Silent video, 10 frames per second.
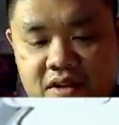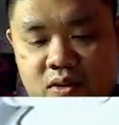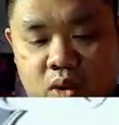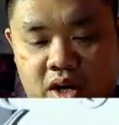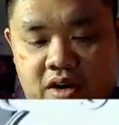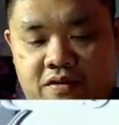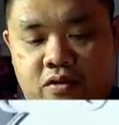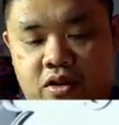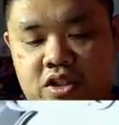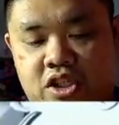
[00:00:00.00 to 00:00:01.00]
one
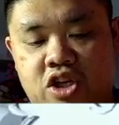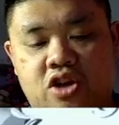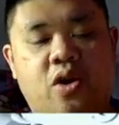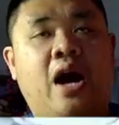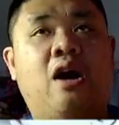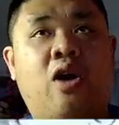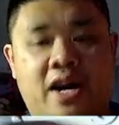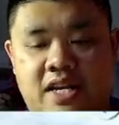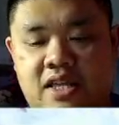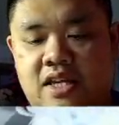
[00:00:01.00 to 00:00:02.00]
to show you how I
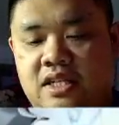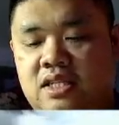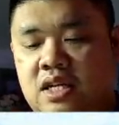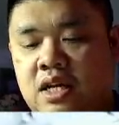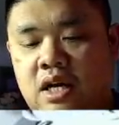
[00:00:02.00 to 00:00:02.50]
did this.